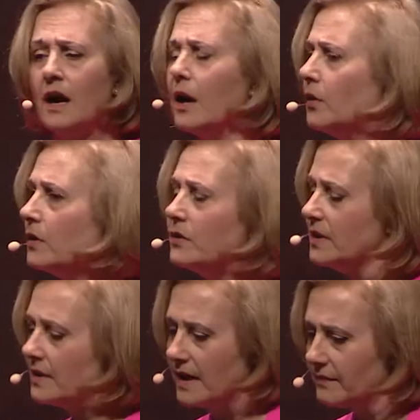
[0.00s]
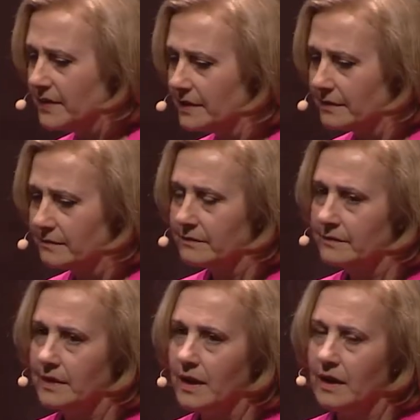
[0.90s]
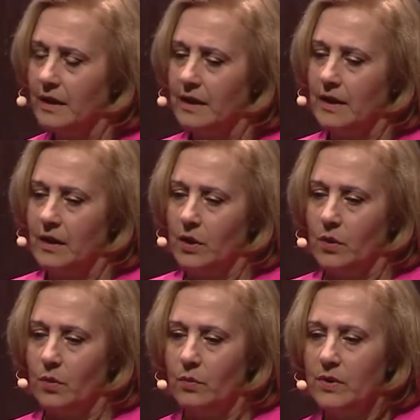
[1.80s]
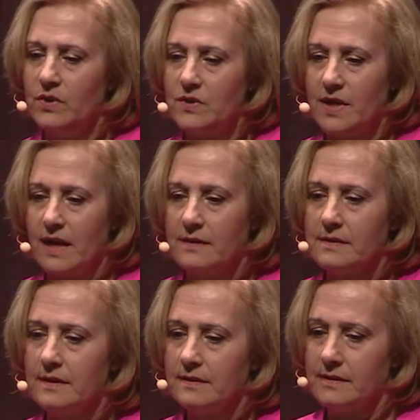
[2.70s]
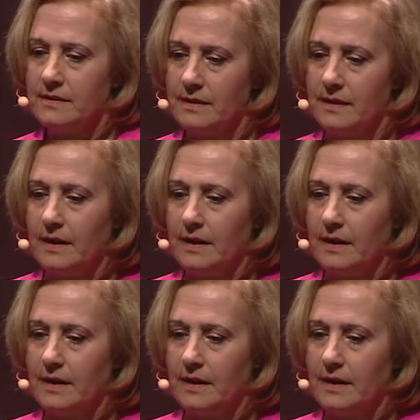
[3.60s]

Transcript: How could it happen? We were tasked